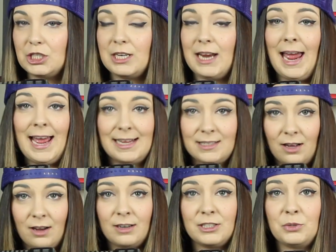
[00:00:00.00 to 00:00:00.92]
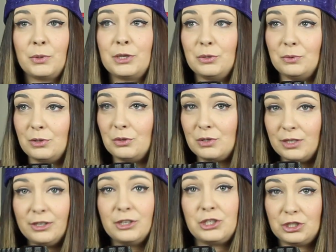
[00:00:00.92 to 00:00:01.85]
She has a heart to her. You
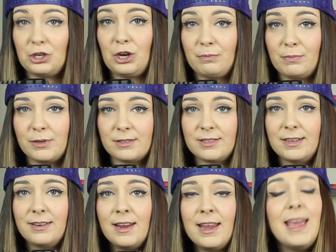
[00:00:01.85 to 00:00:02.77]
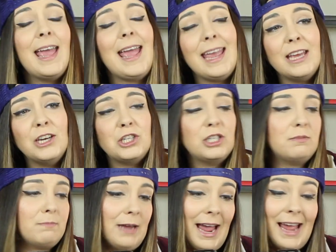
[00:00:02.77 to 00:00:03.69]
see that she's a good person, and
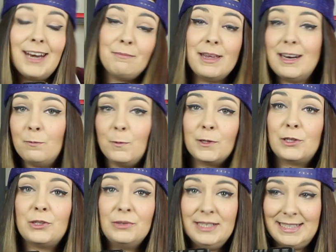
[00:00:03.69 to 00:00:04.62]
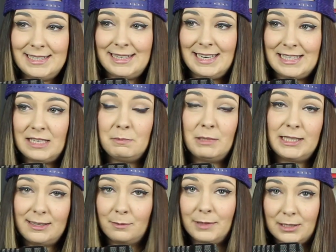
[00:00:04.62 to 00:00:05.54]
she's kind of made up with Clarice, and they seem
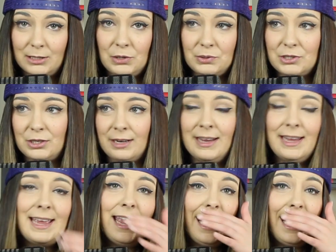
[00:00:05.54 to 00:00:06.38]
a little bit closer.